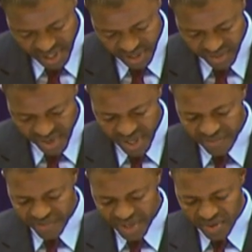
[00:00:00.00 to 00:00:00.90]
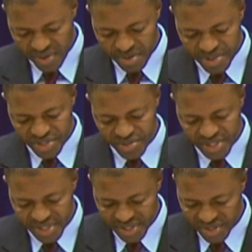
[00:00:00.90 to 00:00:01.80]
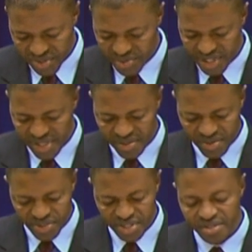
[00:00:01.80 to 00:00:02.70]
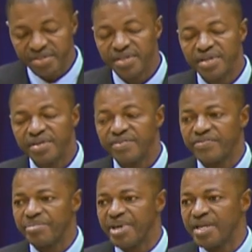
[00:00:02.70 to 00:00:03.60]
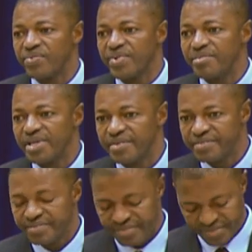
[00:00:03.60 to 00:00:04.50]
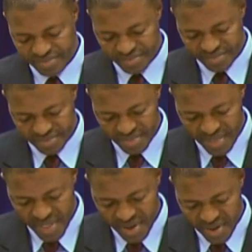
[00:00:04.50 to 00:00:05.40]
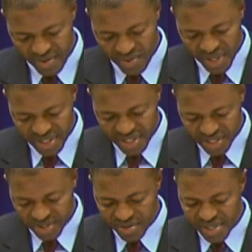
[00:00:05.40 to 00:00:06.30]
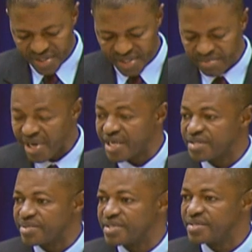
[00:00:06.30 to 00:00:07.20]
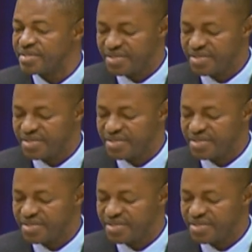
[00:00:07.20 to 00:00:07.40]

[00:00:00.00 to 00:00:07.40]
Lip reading: training for equal opportunities and social inclusion for men and women, quality assurance in management